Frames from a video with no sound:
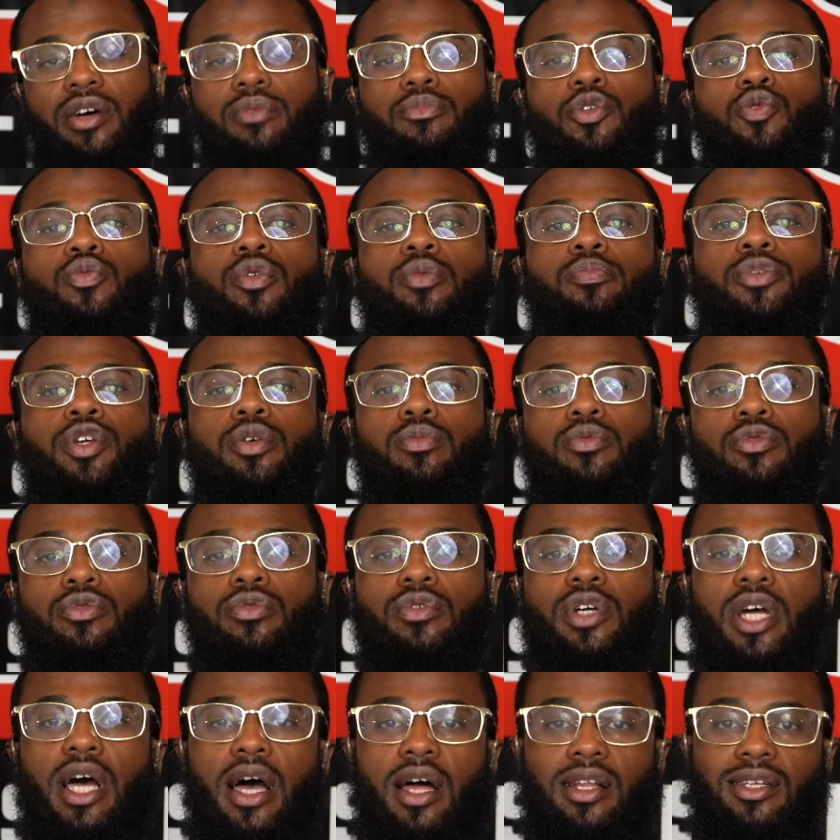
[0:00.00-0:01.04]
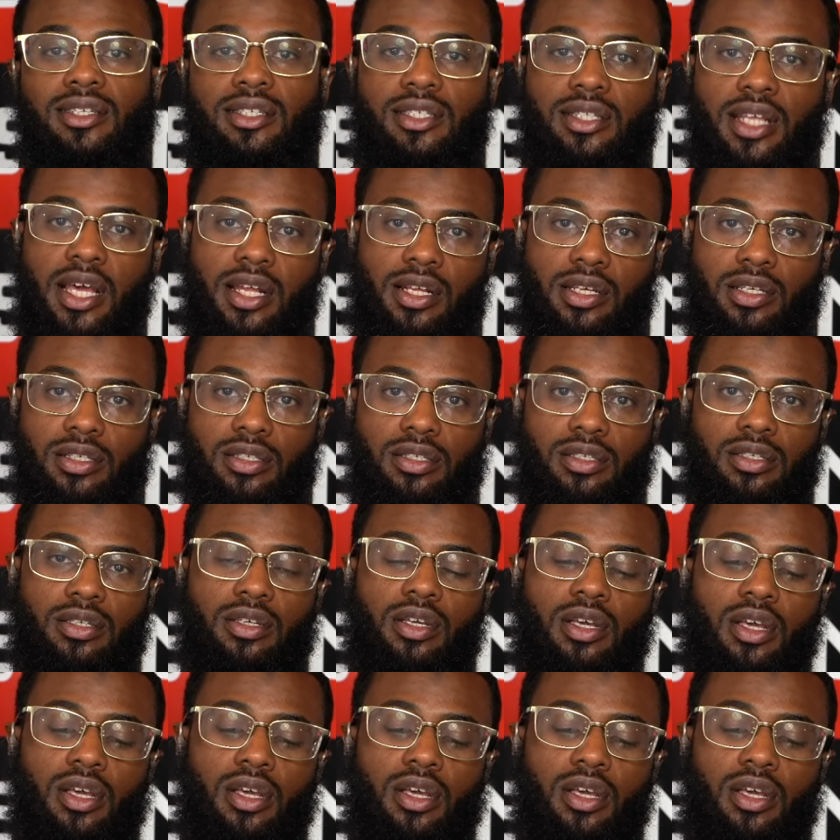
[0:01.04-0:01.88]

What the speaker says: But when people do calisthenics,